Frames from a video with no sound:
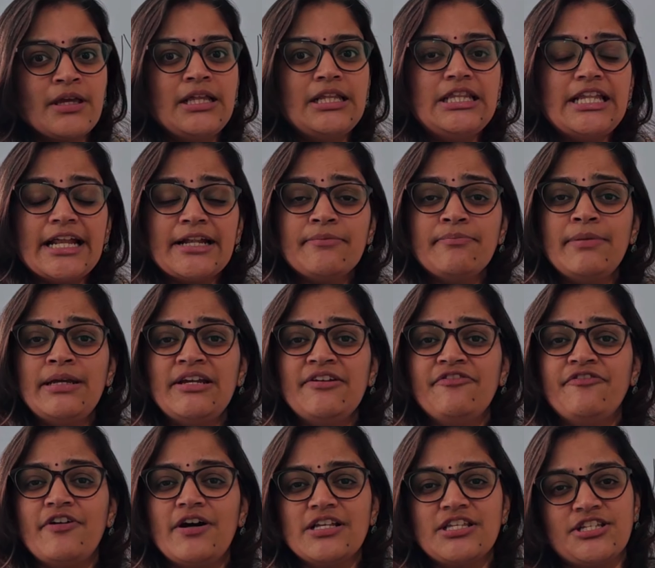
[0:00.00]
Let
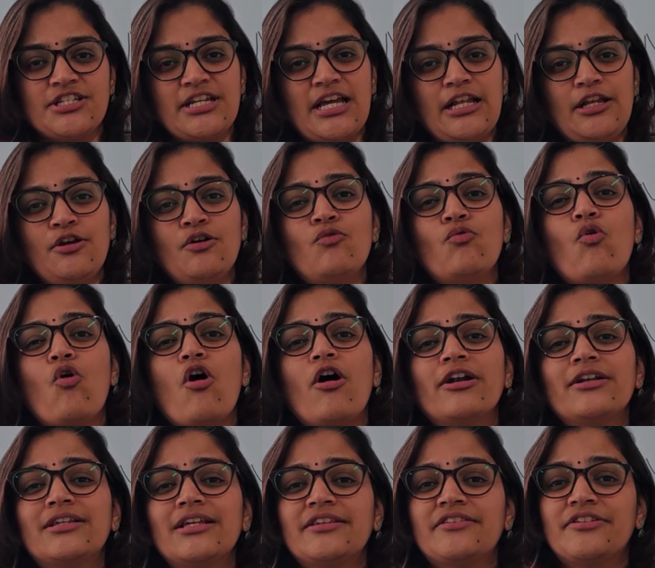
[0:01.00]
me first tell you what
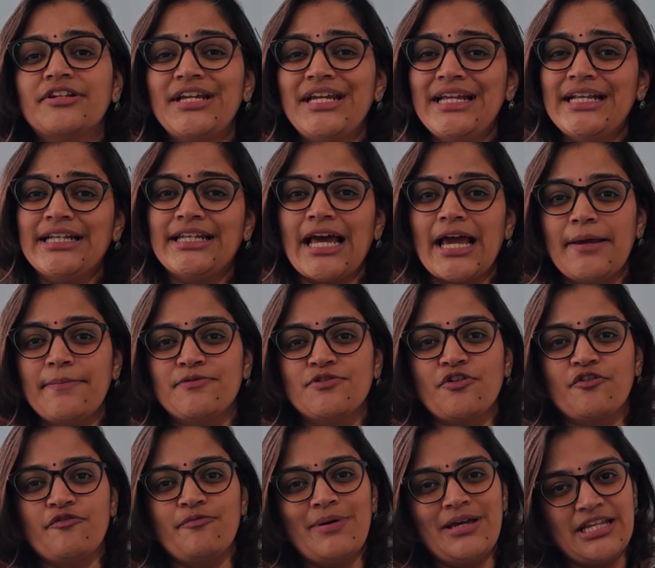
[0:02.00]
the three types
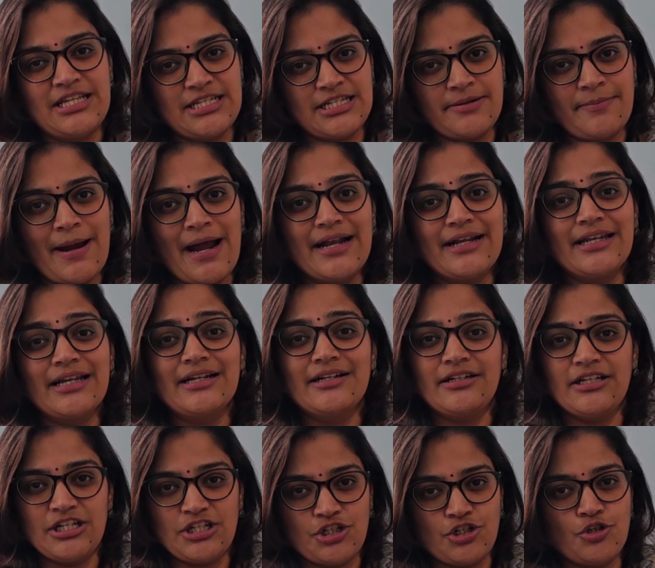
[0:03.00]
of meristematic
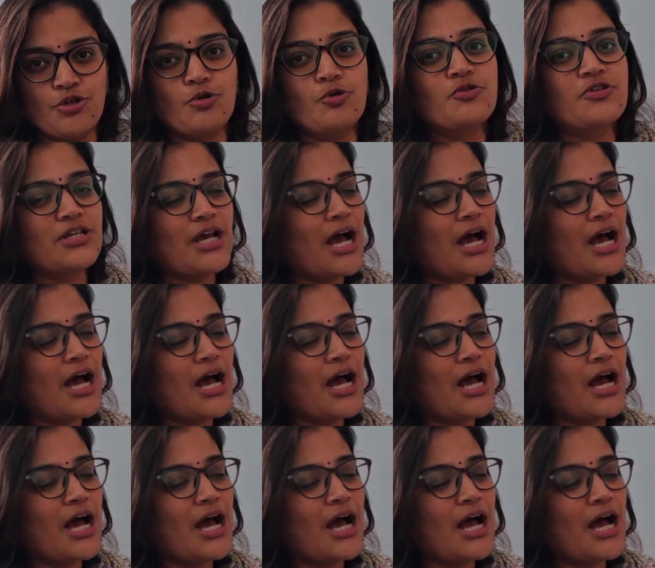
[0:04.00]
tissues